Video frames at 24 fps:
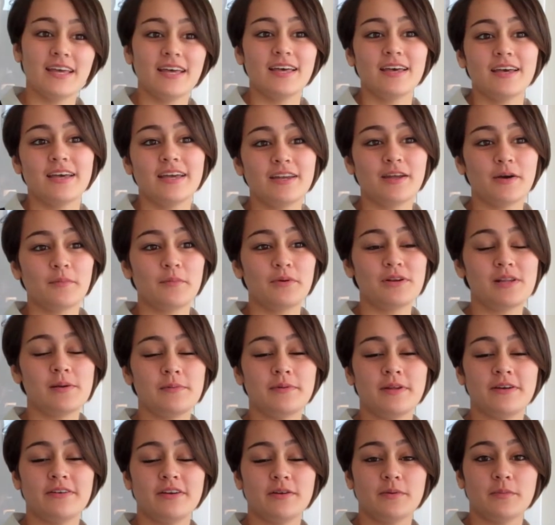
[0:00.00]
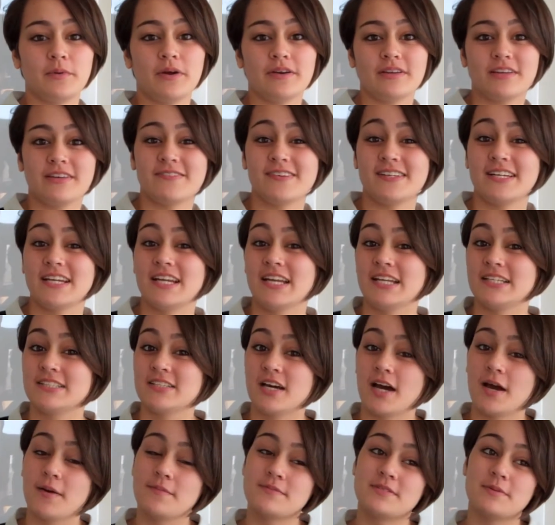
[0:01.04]
In our preliminary, we weren't given any
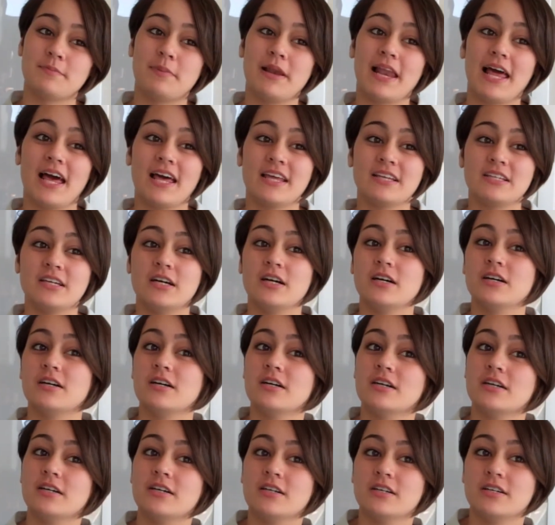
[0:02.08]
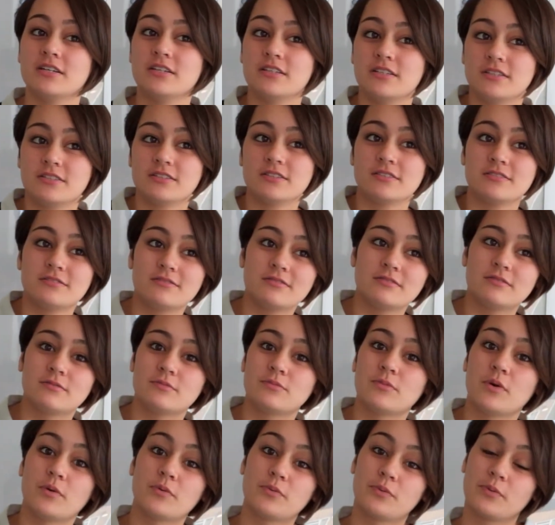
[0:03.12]
time to plan
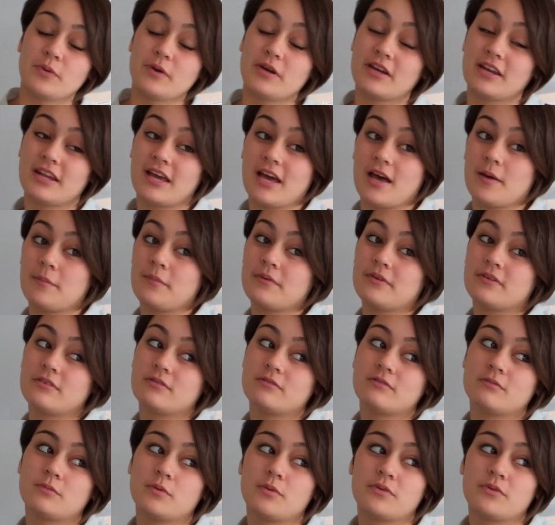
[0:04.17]
what was going to happen.